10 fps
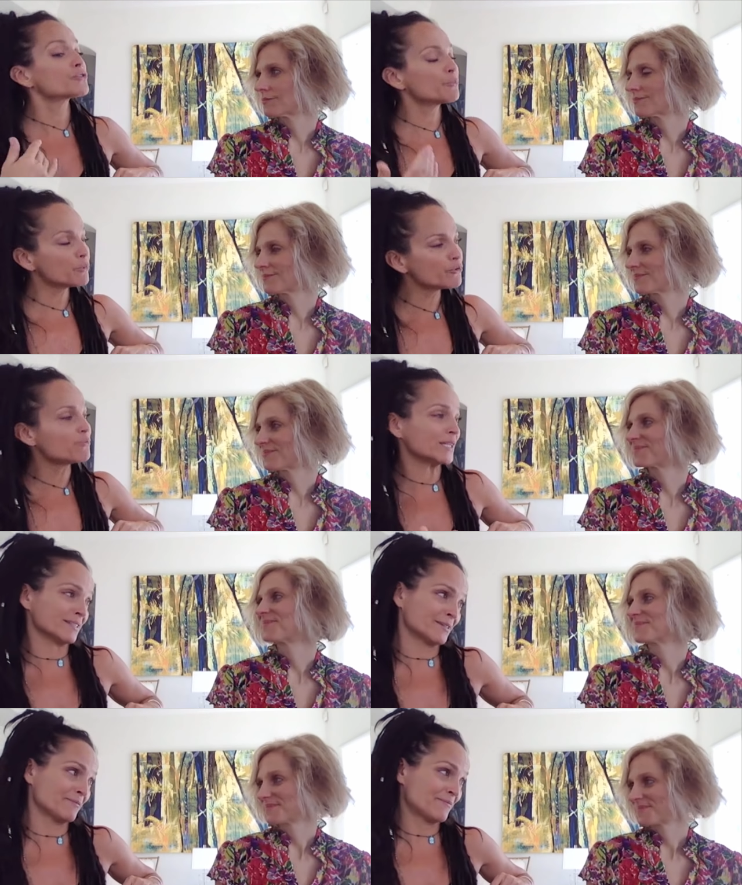Speaker 1: to
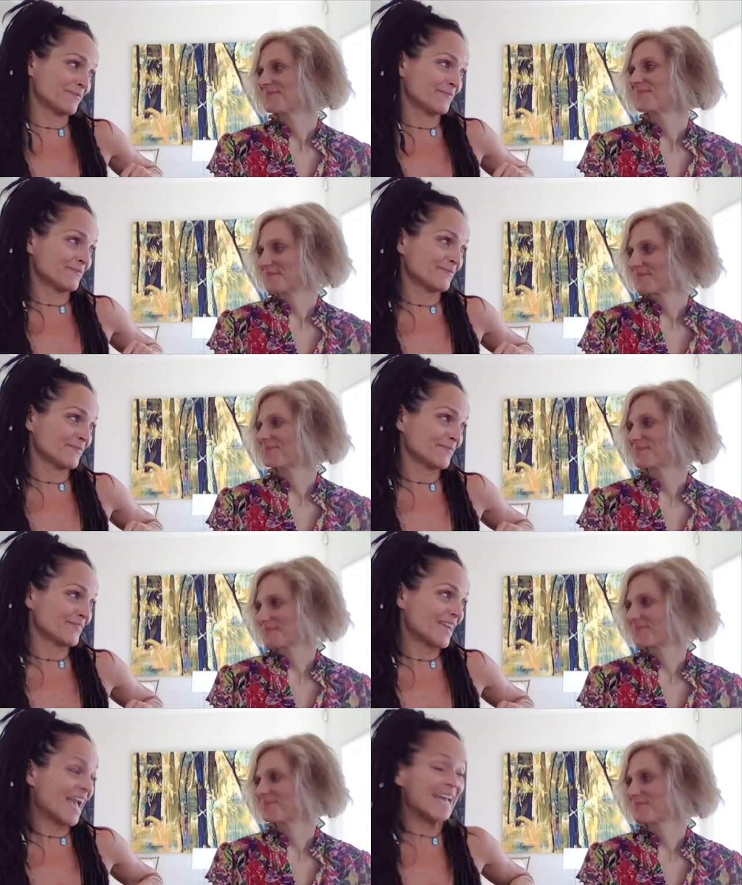movement
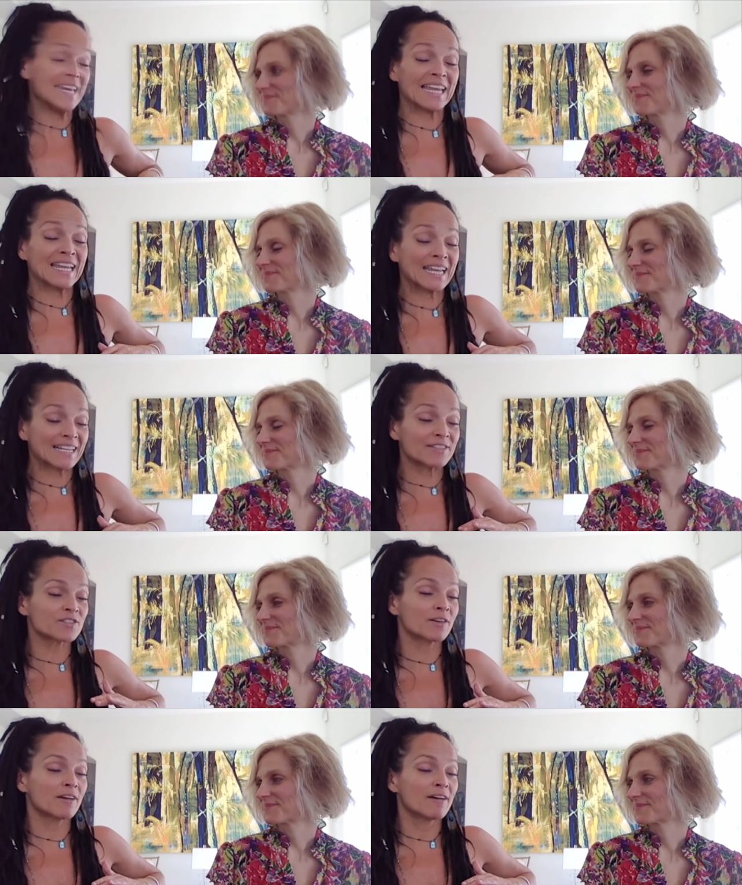and it
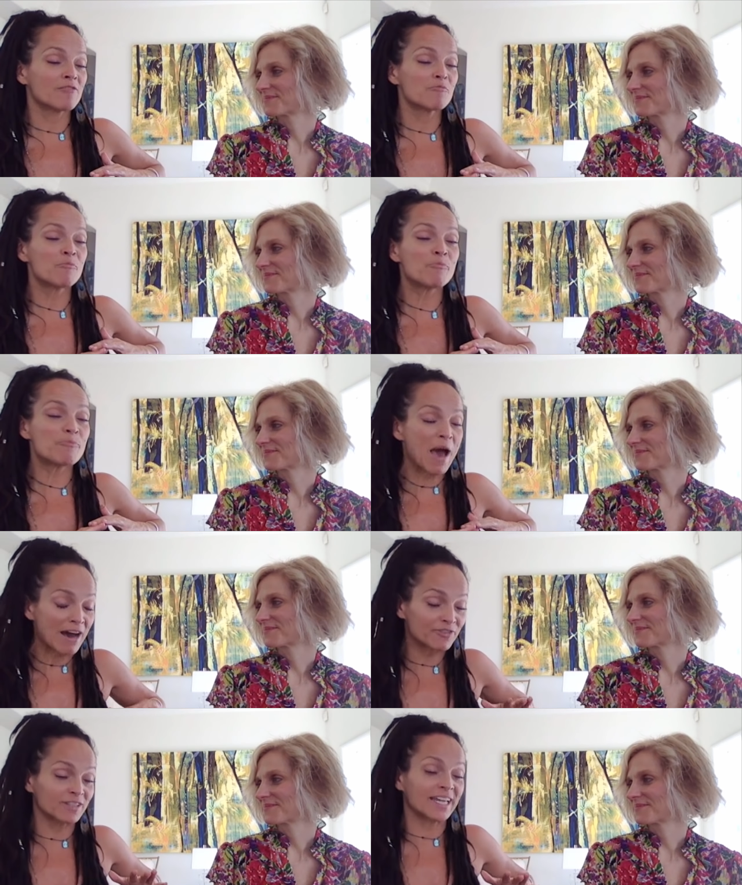is
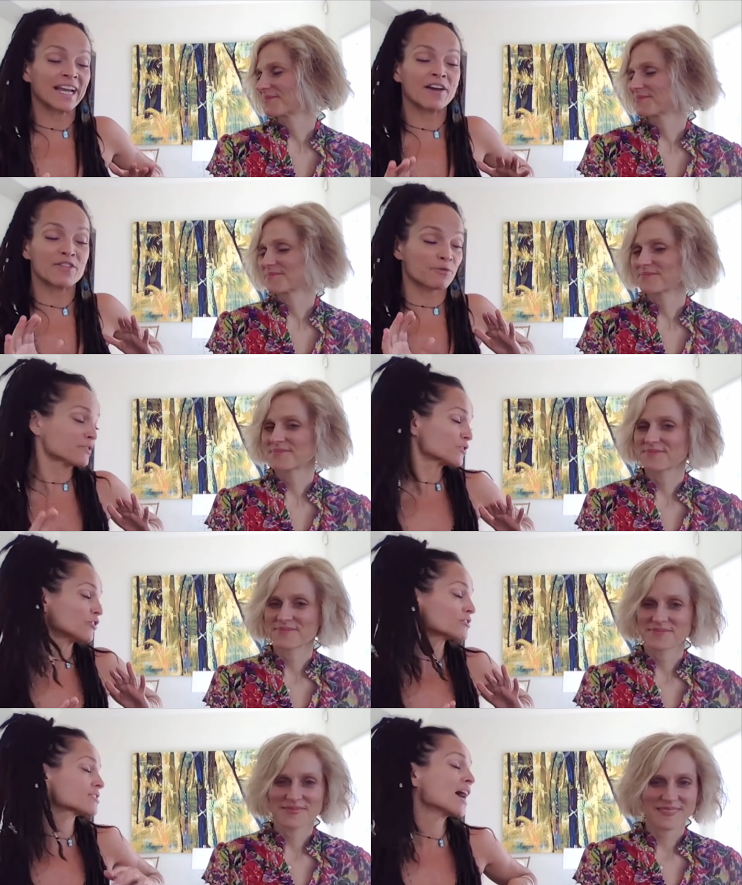baffling the
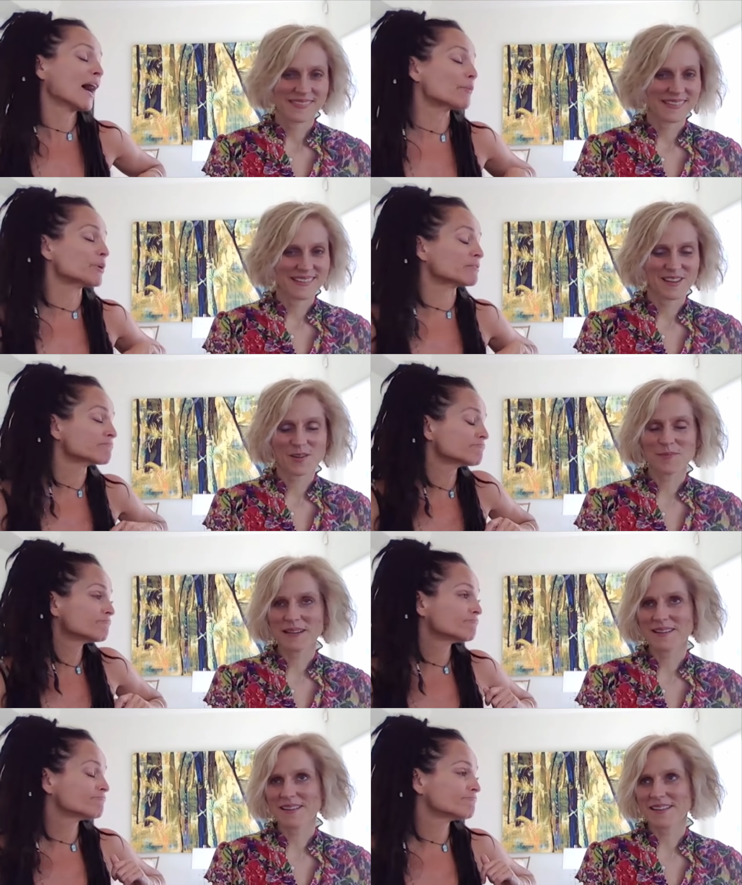results that happen.
Speaker 2: Oh
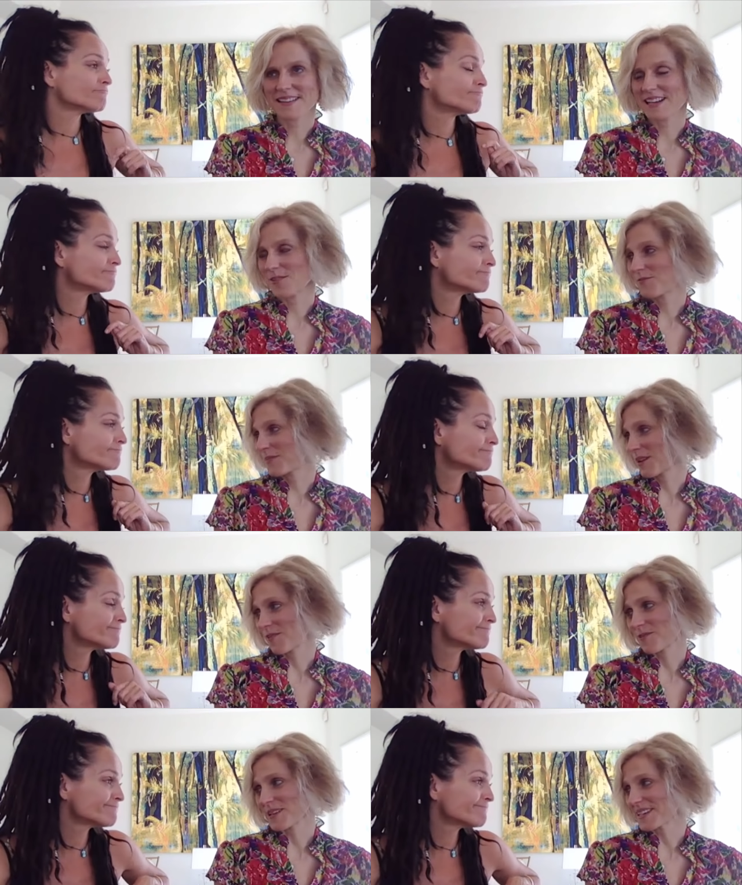my god! And I've
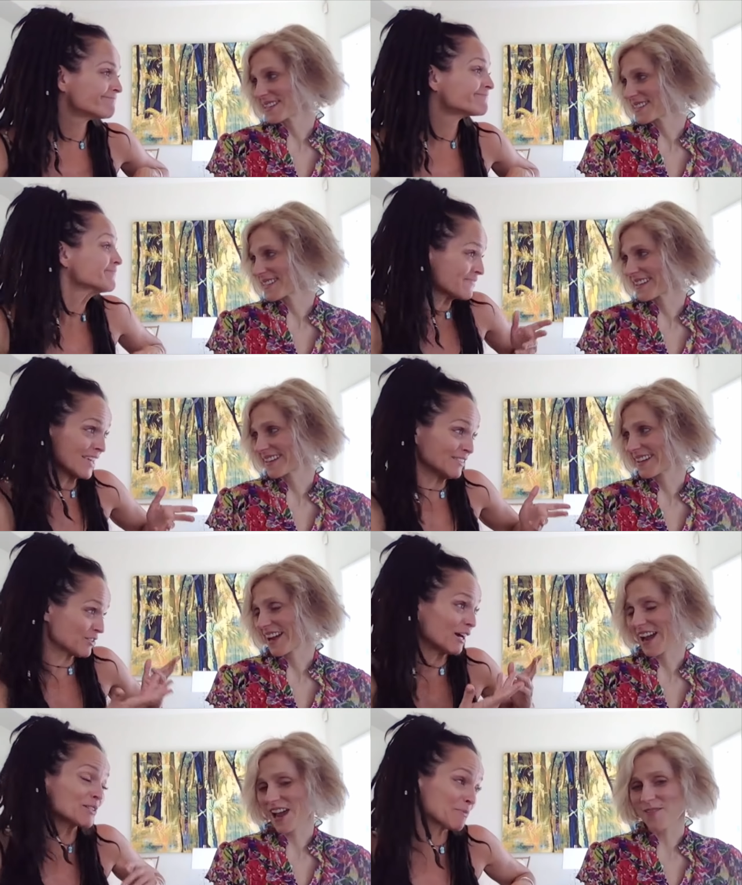I've witnessed it.
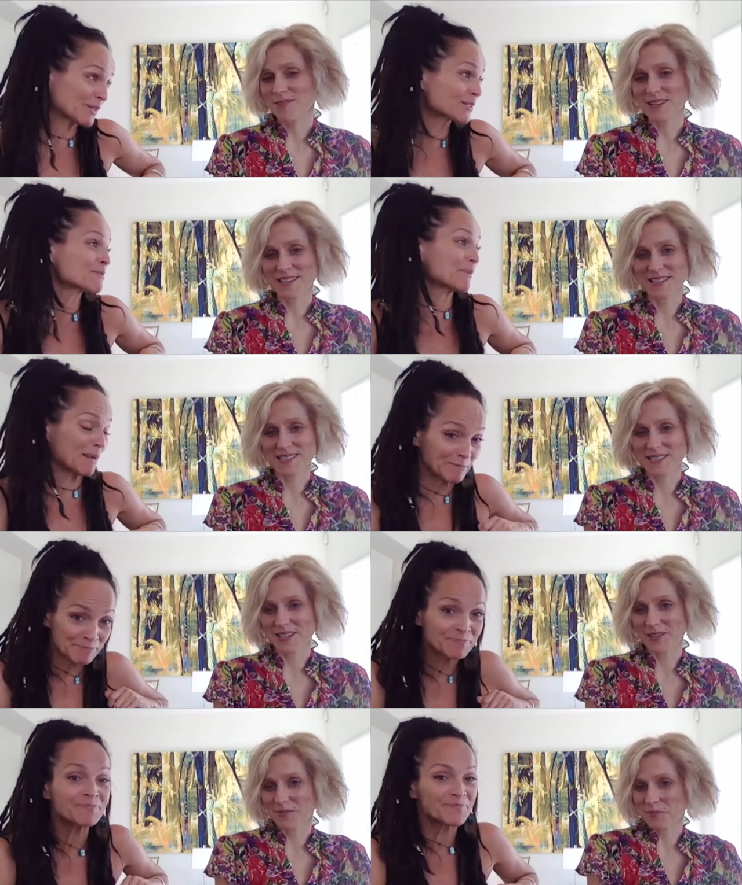You got I have witnessed
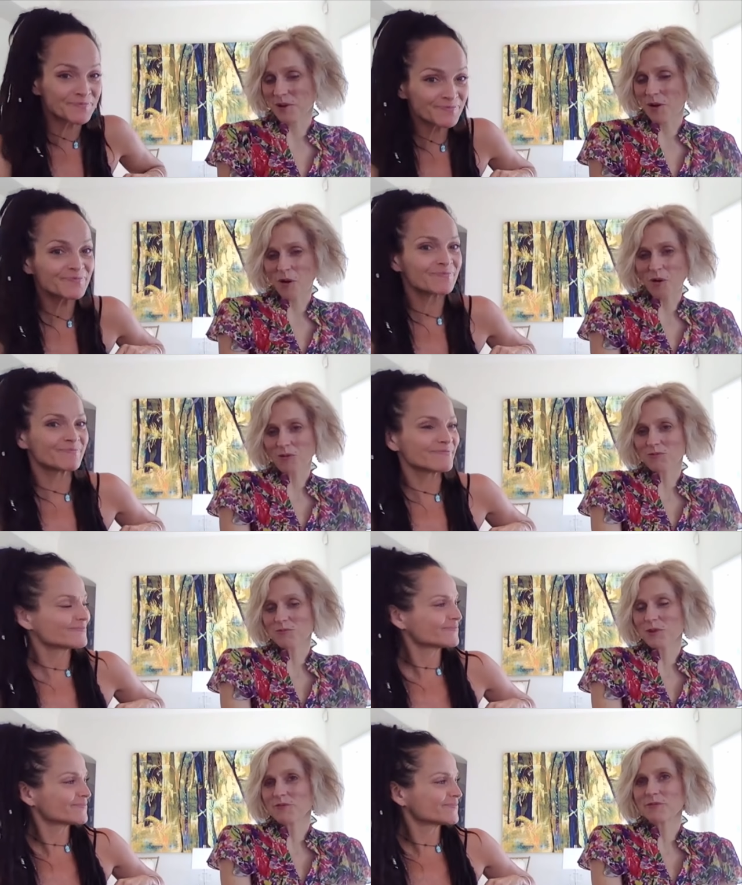it. A whole
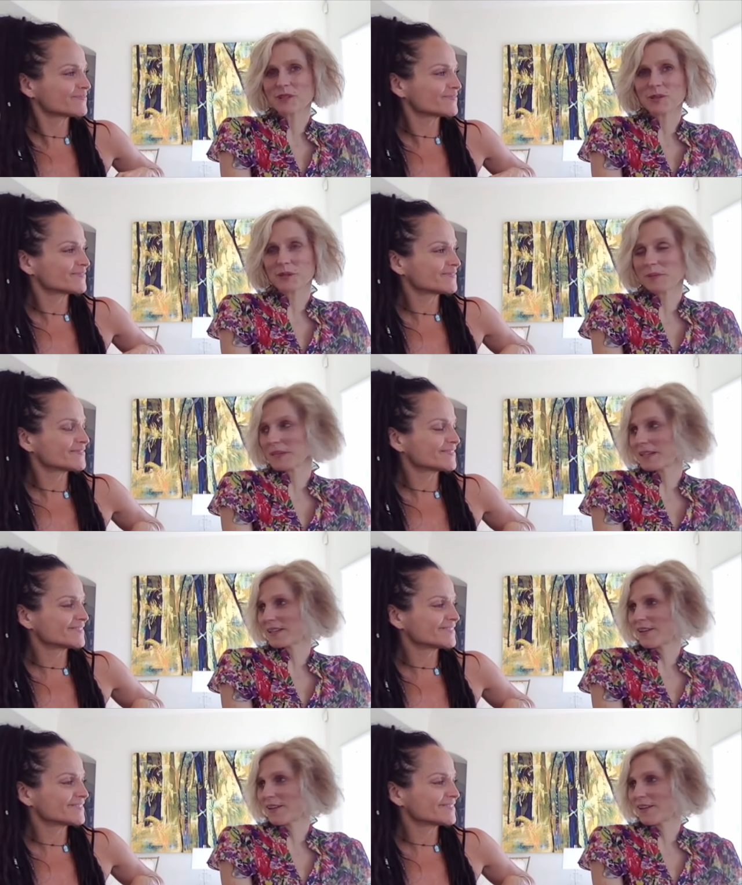room full of women,